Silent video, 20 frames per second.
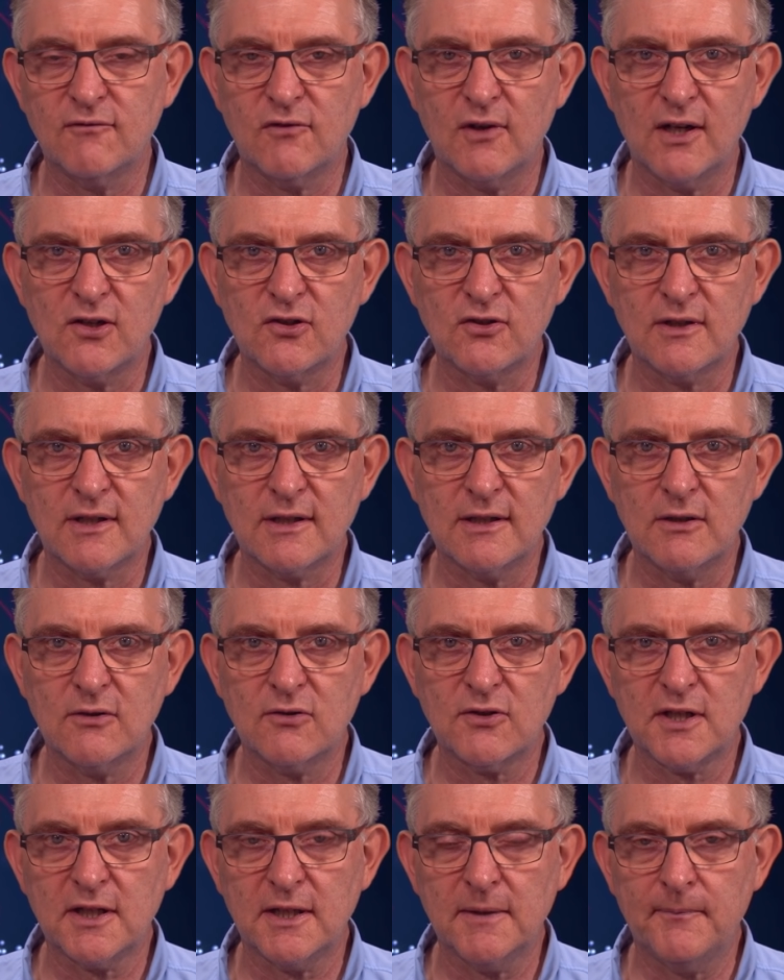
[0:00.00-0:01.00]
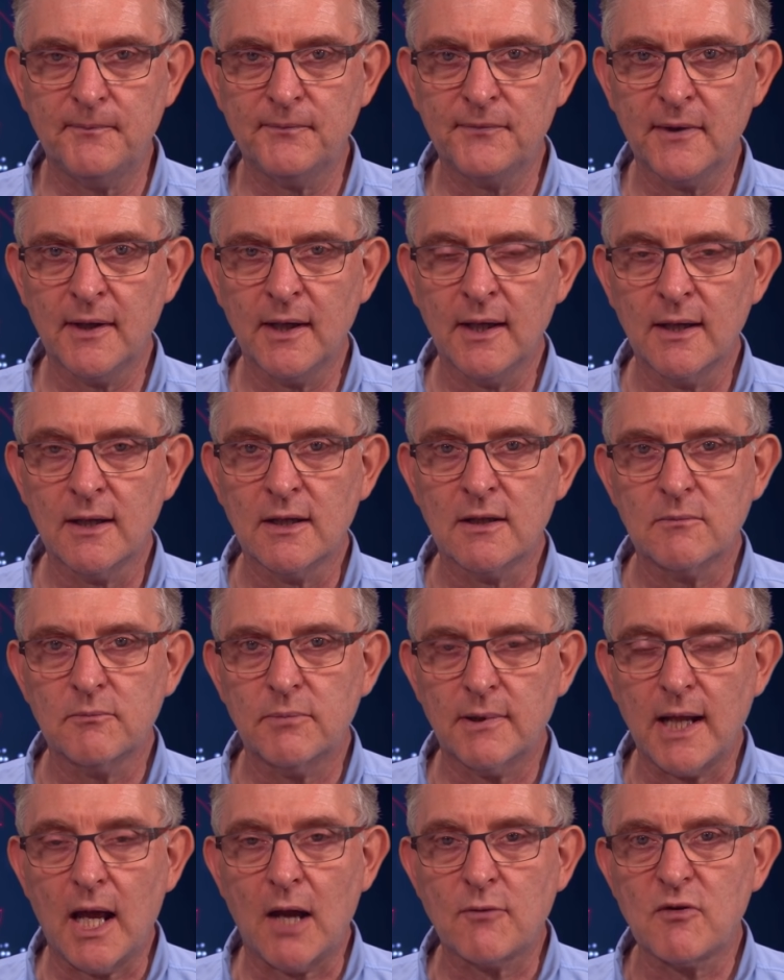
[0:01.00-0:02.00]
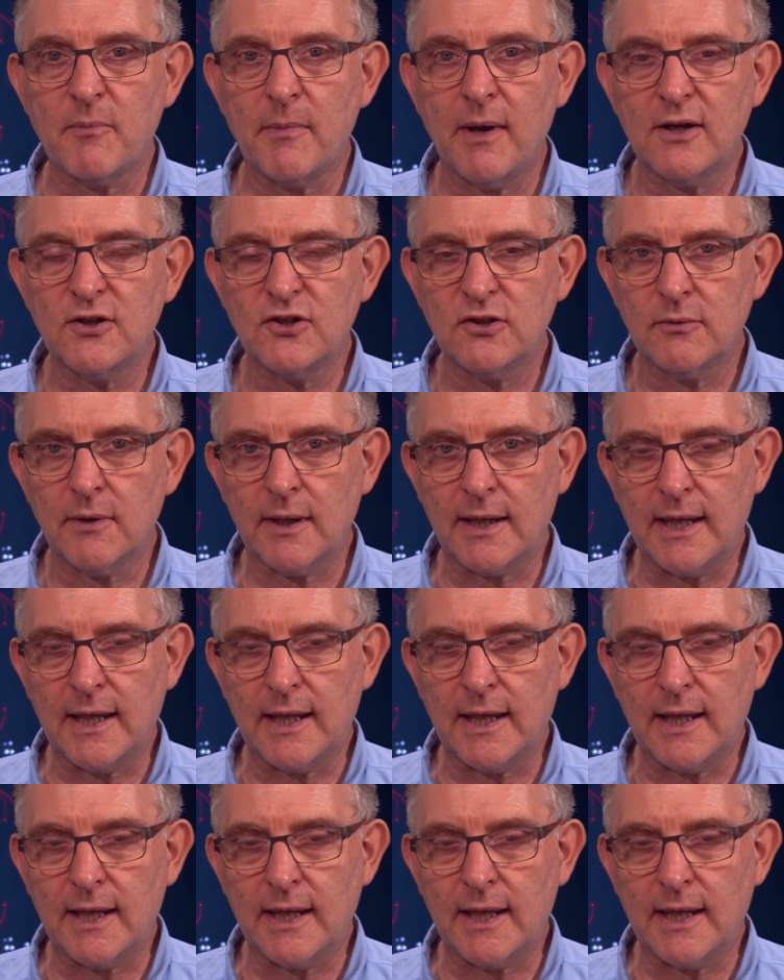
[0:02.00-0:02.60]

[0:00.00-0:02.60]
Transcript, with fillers: inflation as long term. But I remind you